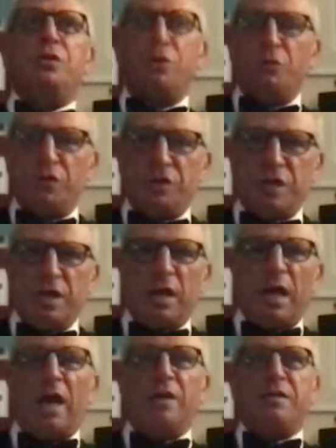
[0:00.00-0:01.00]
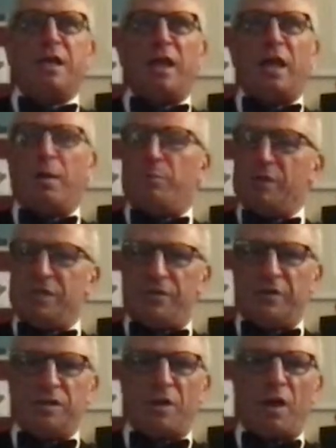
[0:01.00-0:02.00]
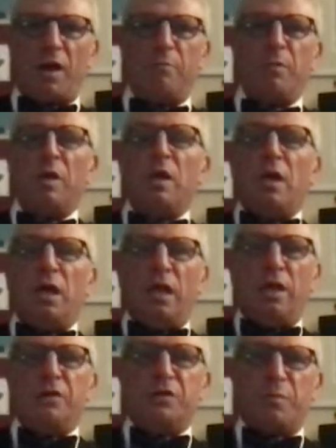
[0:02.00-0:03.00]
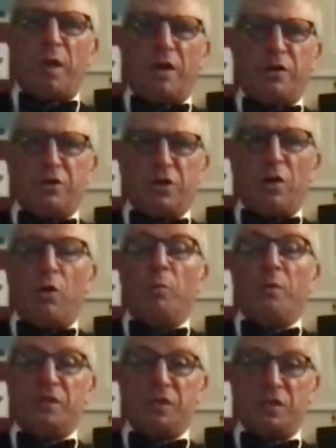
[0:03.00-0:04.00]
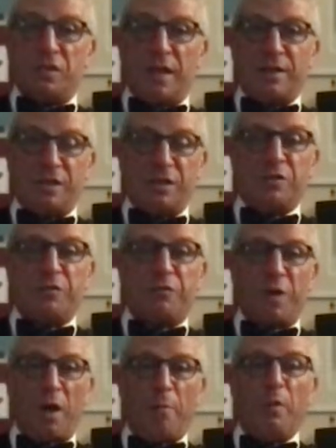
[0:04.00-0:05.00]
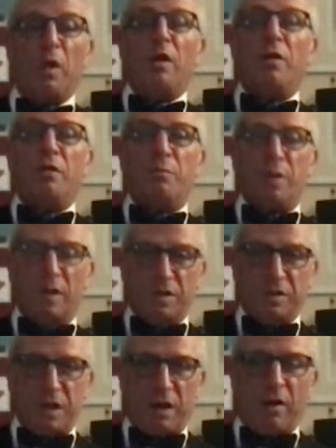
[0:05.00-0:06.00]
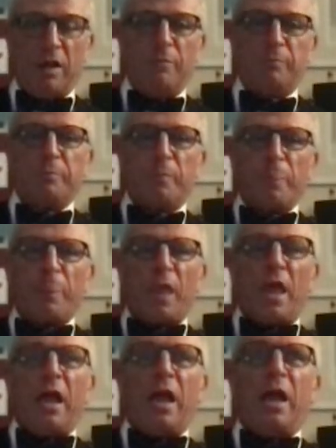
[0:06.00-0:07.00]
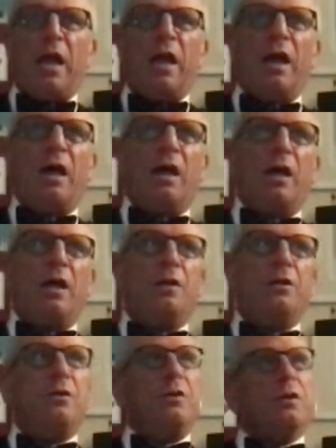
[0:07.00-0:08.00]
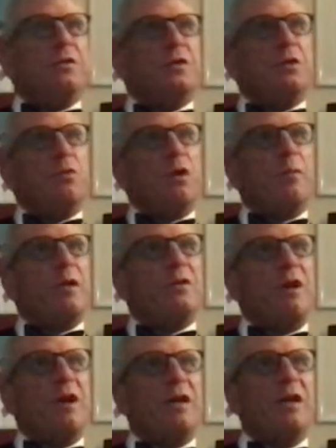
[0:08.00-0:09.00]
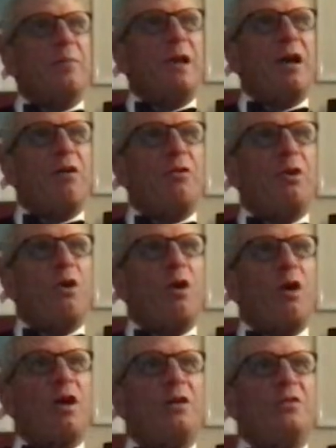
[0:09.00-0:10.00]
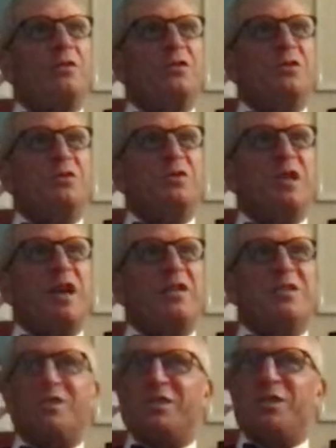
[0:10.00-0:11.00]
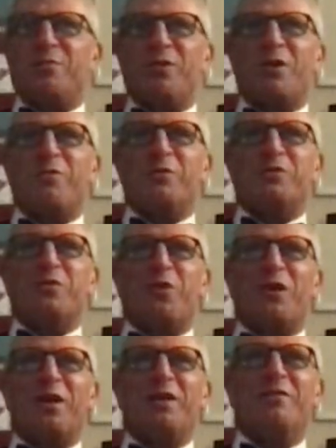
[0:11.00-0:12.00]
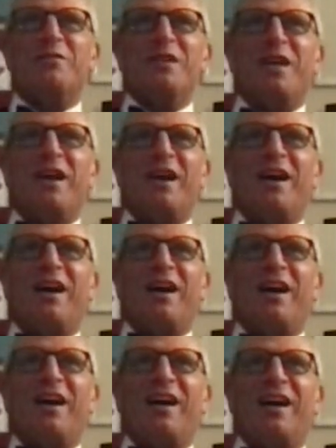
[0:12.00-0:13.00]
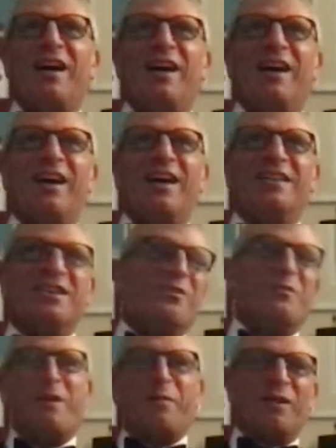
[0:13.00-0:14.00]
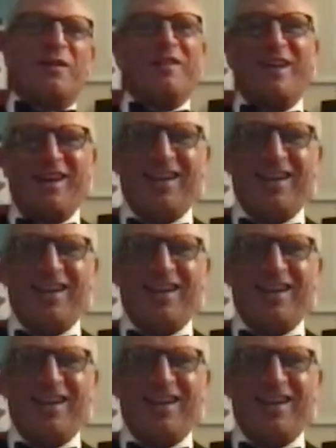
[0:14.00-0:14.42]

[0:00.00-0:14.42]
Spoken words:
Tuesday at 10 a.m. Pacific time is my show, Business Lessons from the Military. And let's see, what am I talking about on Tuesday? I just did the promos for it. I don't remember.